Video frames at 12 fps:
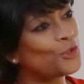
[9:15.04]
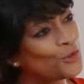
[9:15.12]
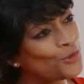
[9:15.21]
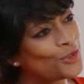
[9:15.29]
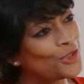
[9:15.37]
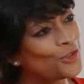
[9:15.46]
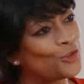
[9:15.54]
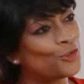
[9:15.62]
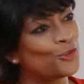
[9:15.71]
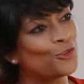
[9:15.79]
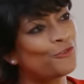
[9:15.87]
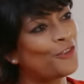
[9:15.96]
you and
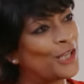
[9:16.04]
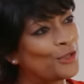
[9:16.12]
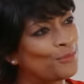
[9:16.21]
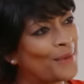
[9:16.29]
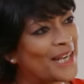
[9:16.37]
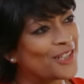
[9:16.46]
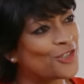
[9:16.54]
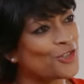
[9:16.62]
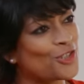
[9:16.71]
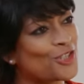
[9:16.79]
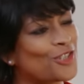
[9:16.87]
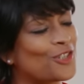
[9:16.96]
your fellow
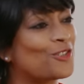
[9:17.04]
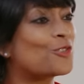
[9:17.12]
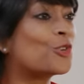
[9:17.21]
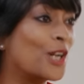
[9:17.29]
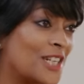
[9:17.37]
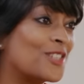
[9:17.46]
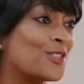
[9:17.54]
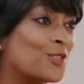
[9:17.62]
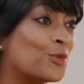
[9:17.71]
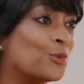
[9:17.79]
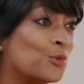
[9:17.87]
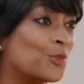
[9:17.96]
managers are trying to
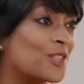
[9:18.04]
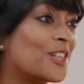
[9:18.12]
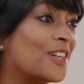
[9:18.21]
do all the